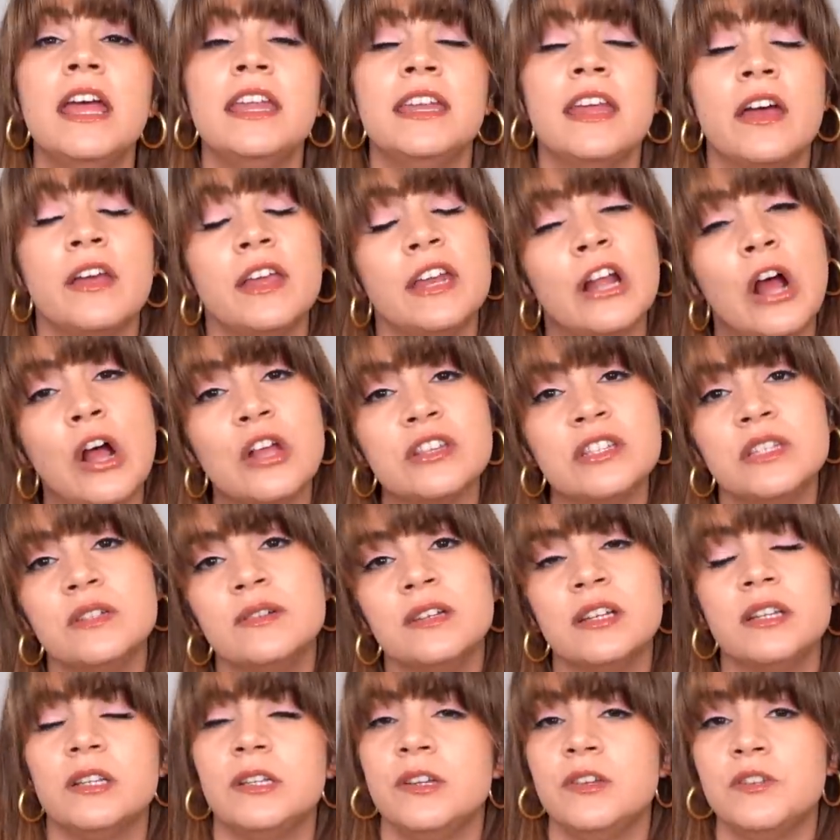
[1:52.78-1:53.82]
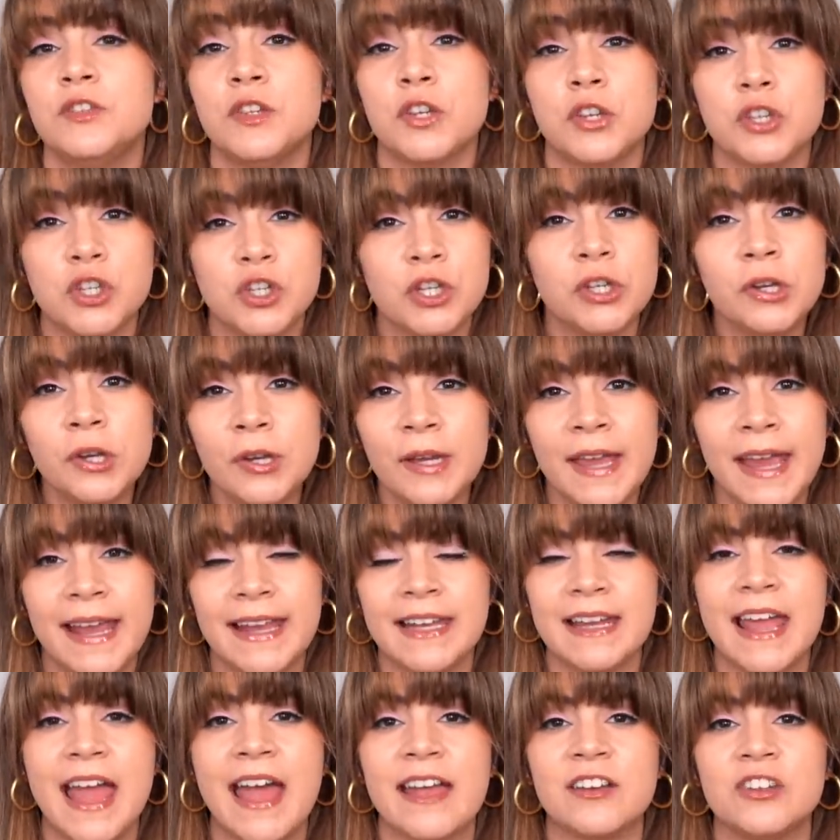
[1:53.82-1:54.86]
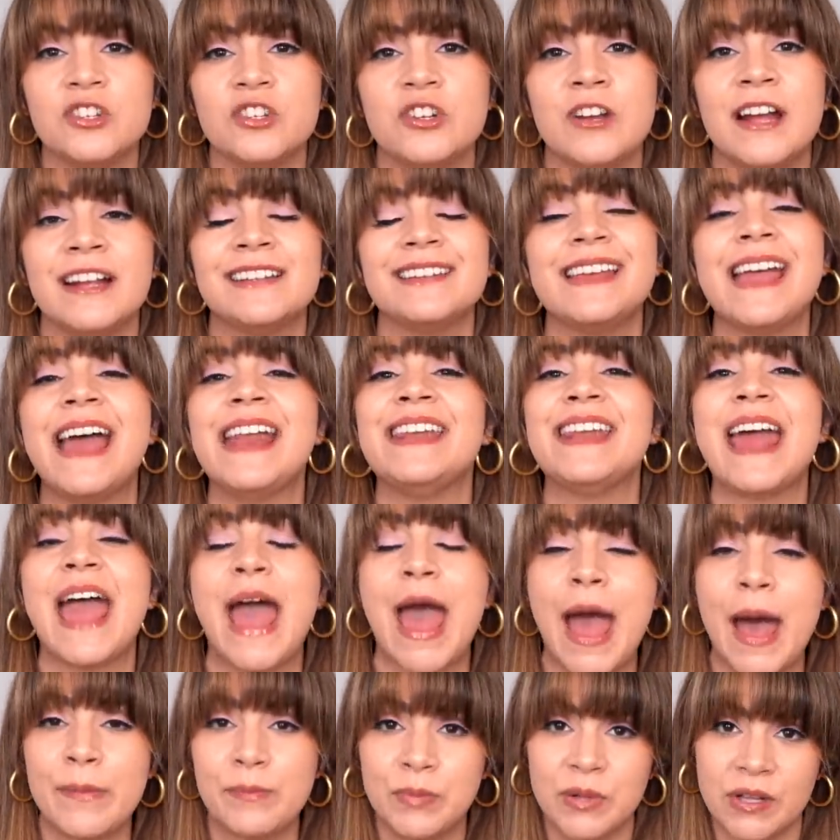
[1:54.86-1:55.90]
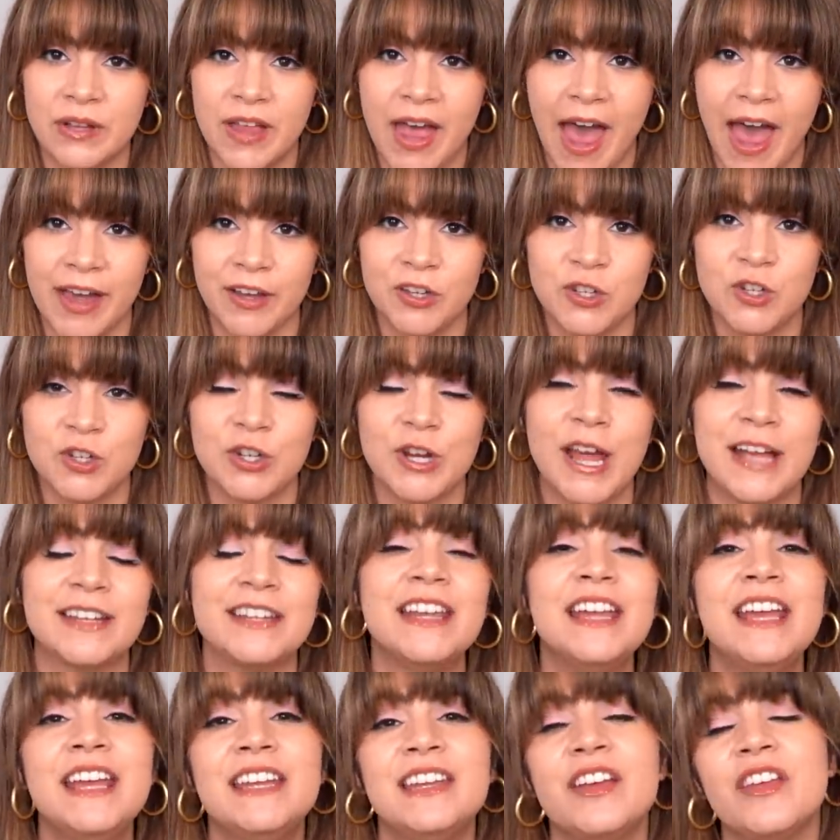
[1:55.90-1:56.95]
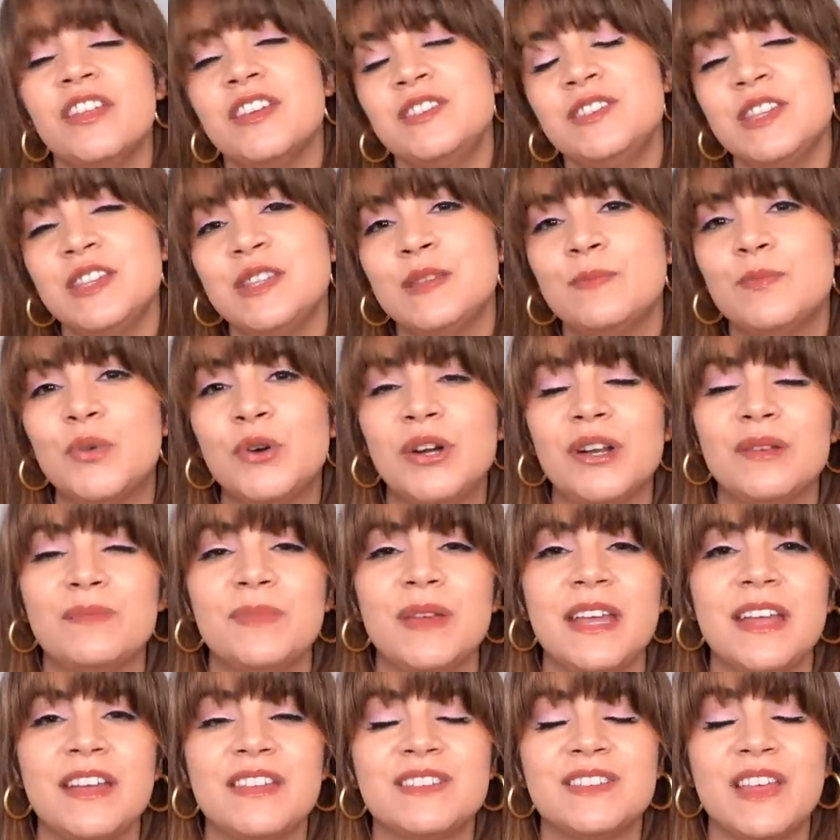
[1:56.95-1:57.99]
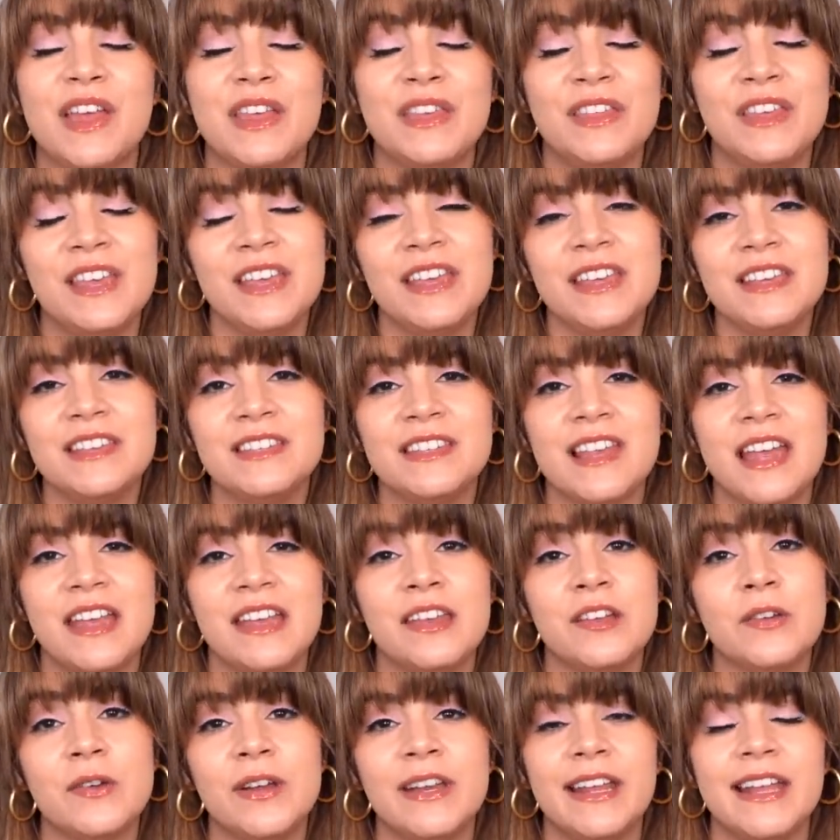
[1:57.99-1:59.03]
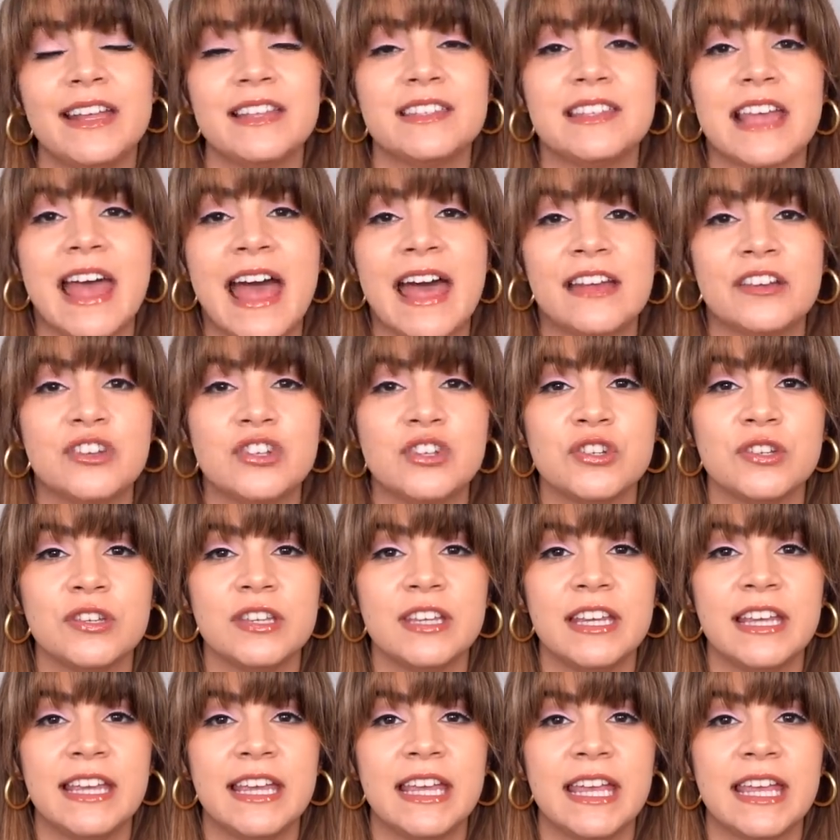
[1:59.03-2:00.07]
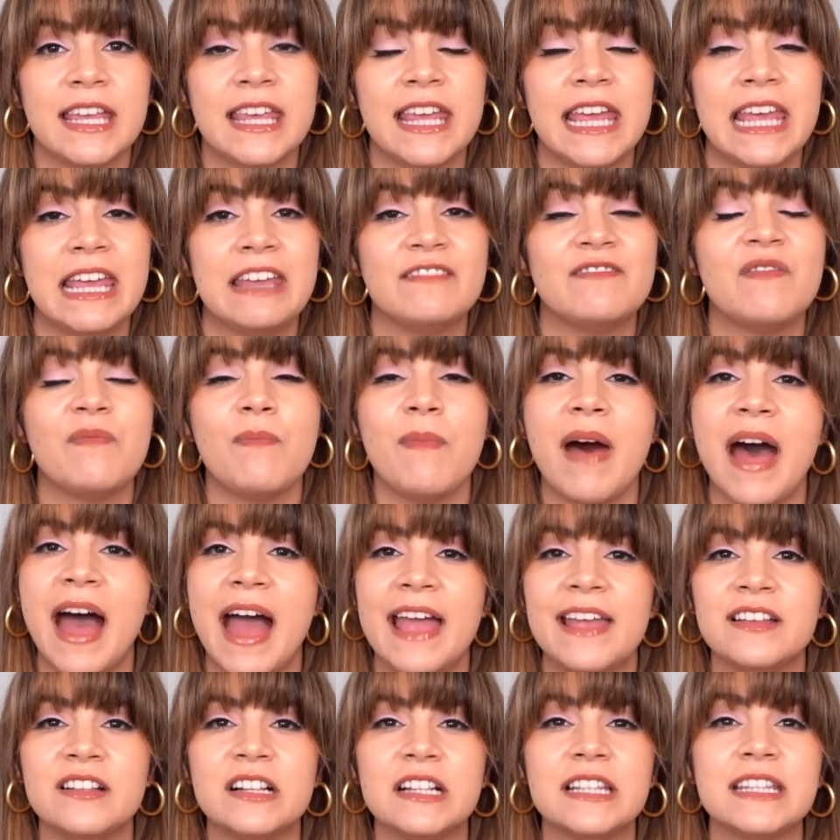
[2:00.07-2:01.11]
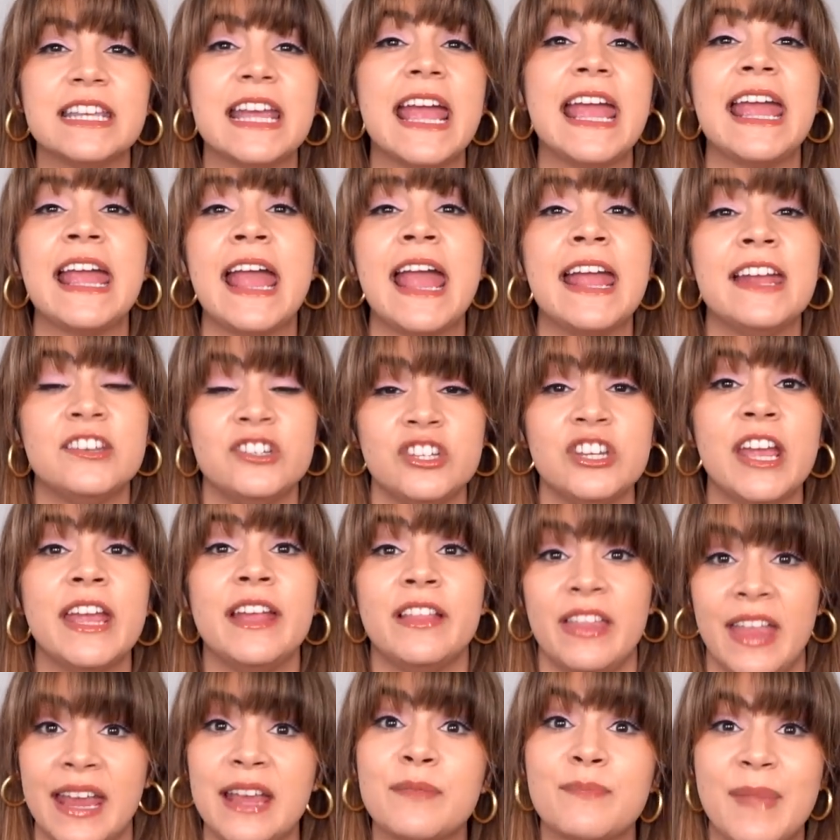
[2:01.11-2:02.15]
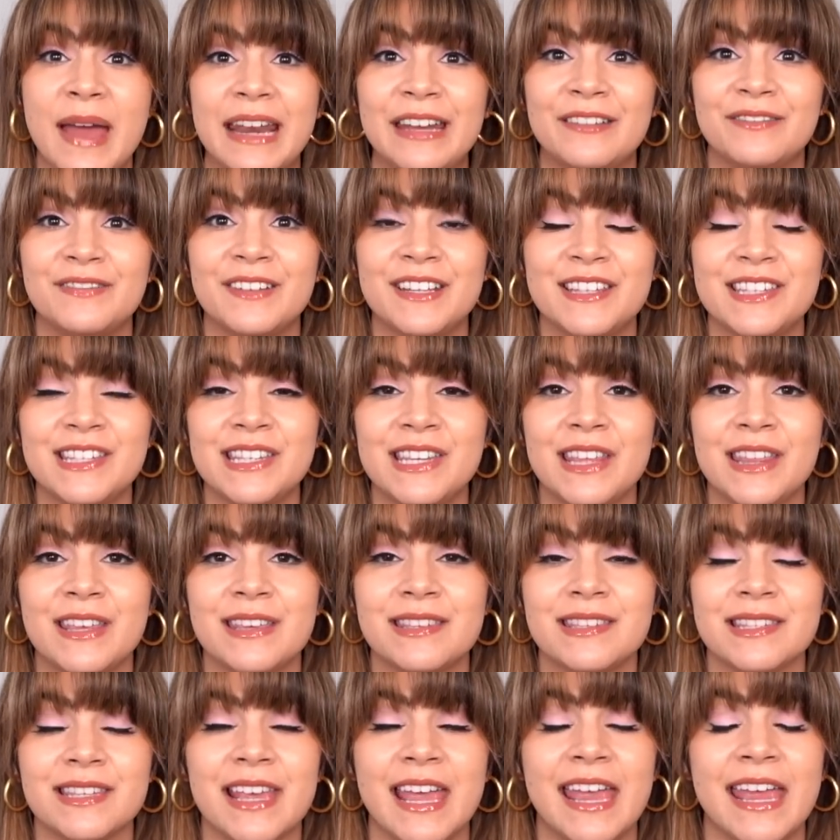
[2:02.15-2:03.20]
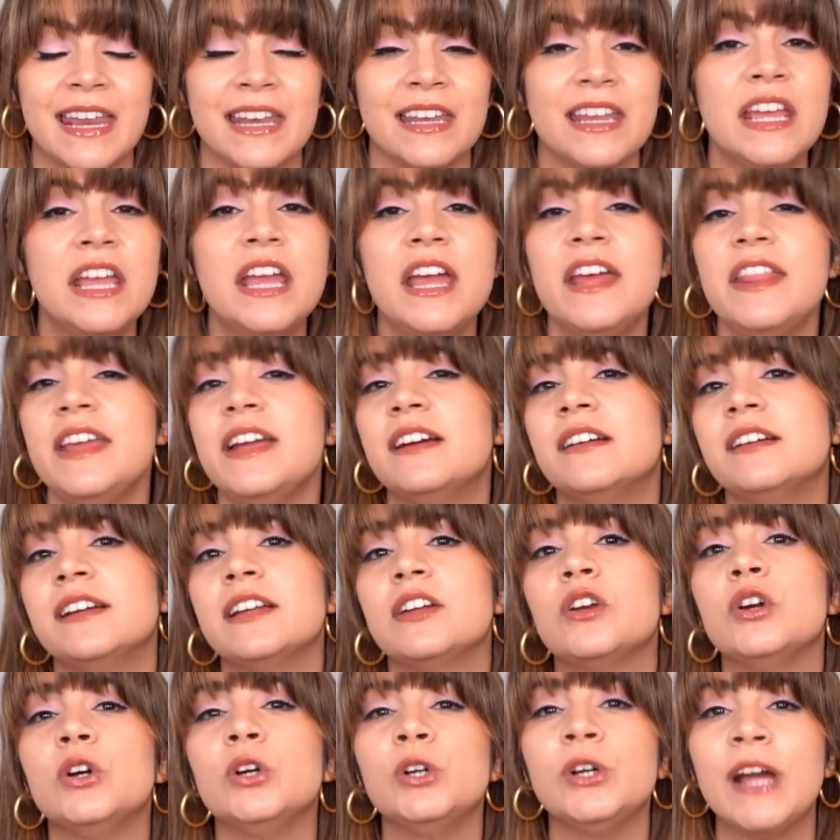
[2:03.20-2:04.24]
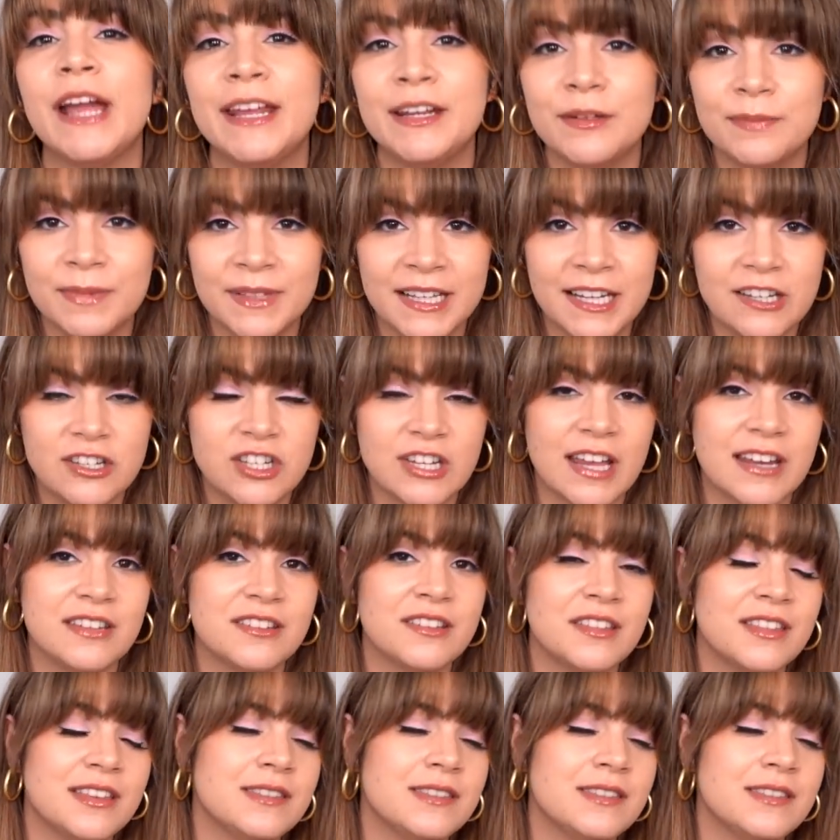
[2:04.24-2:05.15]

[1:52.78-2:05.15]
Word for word: Now, it also includes sugarcane extract and apple extract. Now, this is important because these ingredients actually give mild AHA like benefits to the skin. They are incredibly gentle.